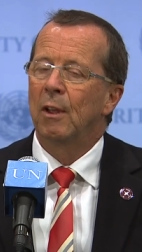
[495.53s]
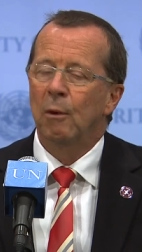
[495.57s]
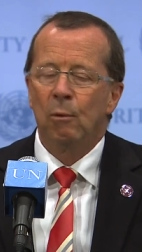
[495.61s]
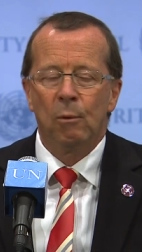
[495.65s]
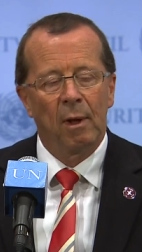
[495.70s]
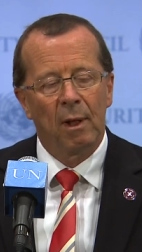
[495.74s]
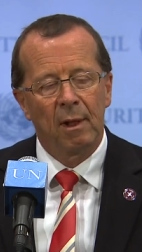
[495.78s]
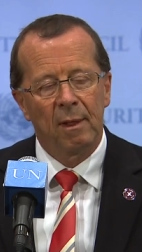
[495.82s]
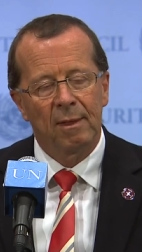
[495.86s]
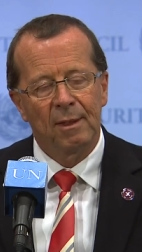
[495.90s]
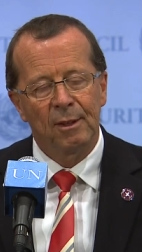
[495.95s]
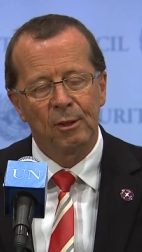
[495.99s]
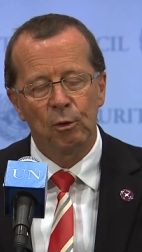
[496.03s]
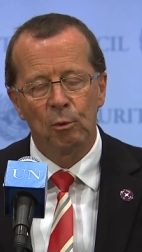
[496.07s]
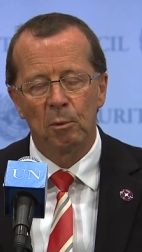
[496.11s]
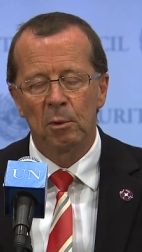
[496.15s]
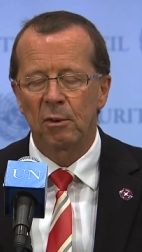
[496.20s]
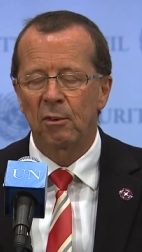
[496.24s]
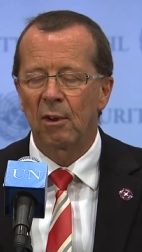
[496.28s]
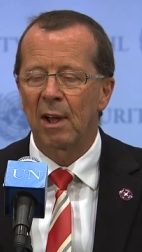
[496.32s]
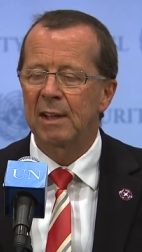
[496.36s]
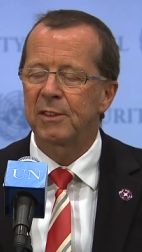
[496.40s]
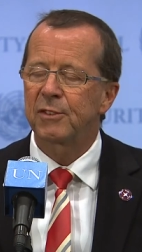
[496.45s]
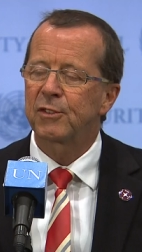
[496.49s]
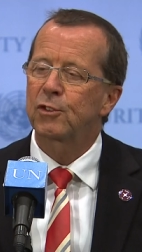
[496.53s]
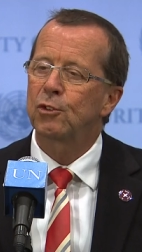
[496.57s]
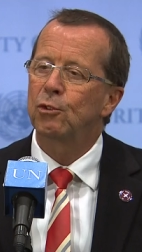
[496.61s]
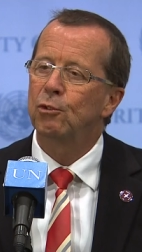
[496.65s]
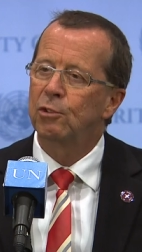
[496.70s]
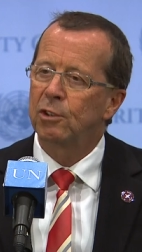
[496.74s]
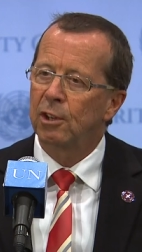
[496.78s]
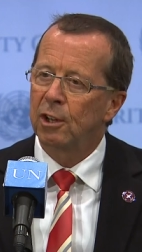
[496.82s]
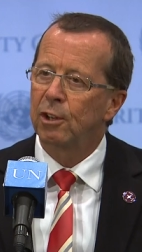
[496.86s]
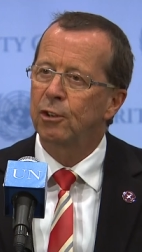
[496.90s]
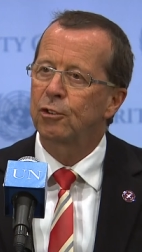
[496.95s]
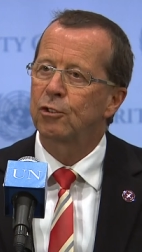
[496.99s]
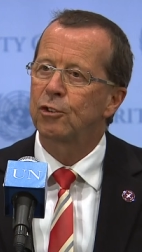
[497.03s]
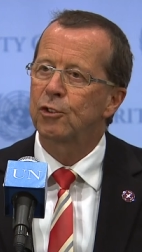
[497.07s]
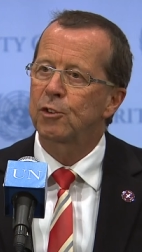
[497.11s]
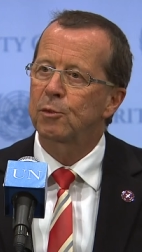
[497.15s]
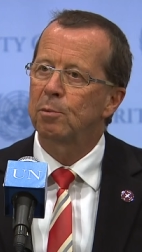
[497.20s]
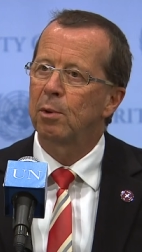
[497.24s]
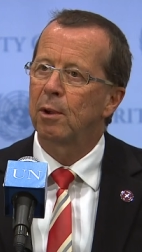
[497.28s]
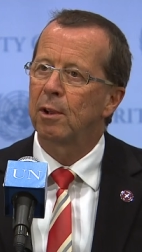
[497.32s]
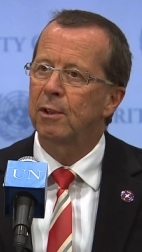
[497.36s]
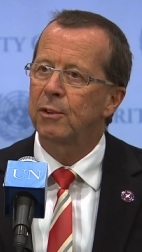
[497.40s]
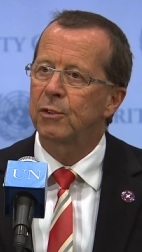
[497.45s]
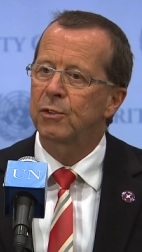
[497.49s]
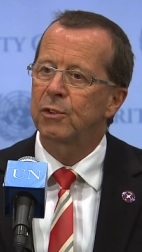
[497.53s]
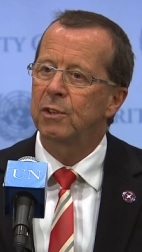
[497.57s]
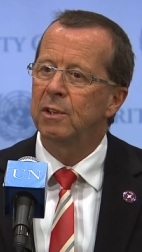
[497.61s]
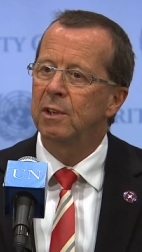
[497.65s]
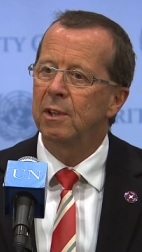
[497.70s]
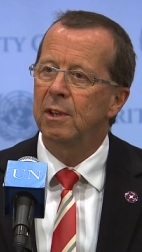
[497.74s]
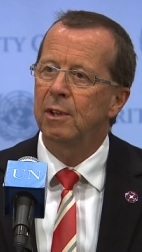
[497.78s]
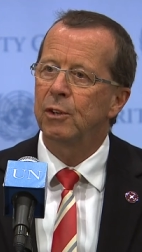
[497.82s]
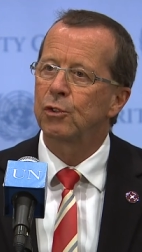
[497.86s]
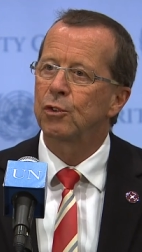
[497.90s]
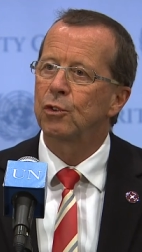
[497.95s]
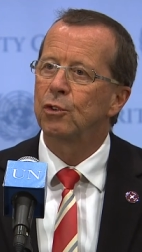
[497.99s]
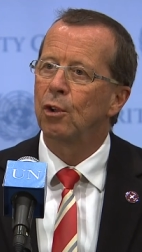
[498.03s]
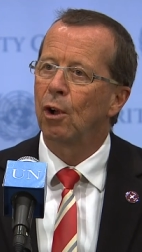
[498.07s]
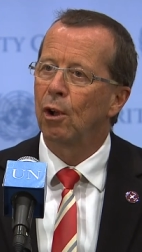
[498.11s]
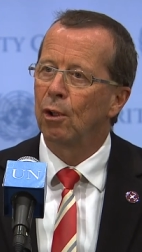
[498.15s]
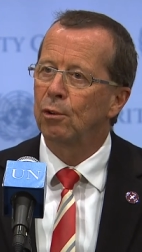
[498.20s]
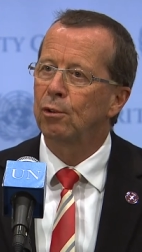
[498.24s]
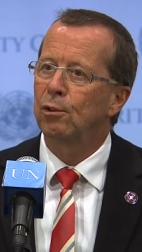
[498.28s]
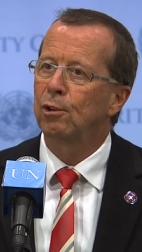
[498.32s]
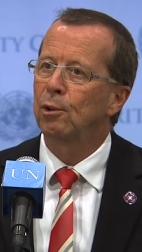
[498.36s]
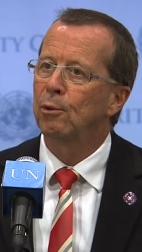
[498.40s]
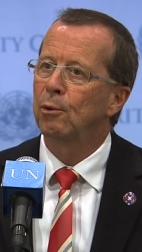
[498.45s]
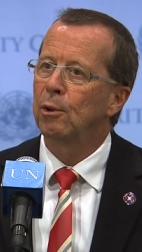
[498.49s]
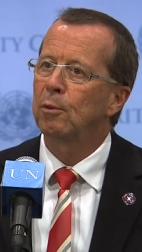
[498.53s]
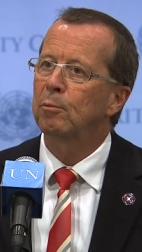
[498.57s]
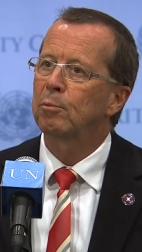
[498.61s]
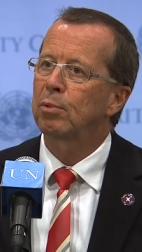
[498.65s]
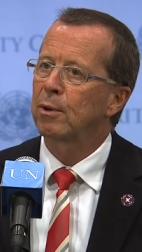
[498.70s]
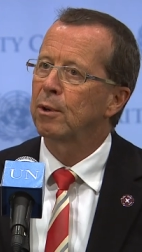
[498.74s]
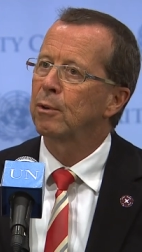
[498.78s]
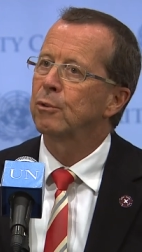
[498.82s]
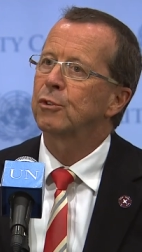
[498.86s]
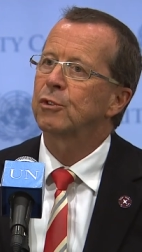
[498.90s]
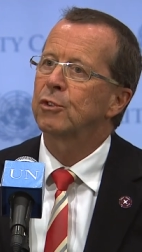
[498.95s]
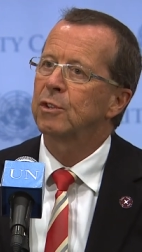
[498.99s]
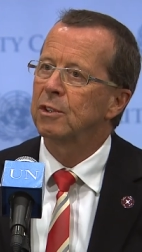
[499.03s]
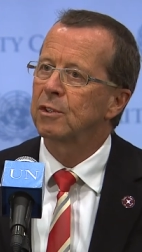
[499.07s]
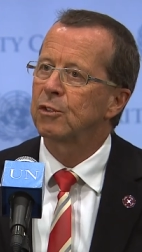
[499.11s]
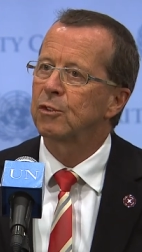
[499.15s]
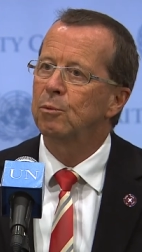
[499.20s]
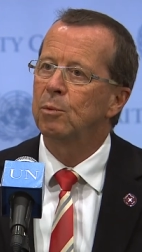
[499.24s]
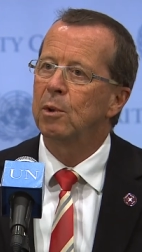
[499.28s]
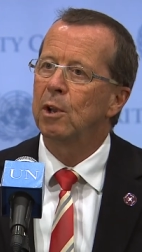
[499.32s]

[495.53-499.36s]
Well, the human rights due diligence policy is an ongoing process.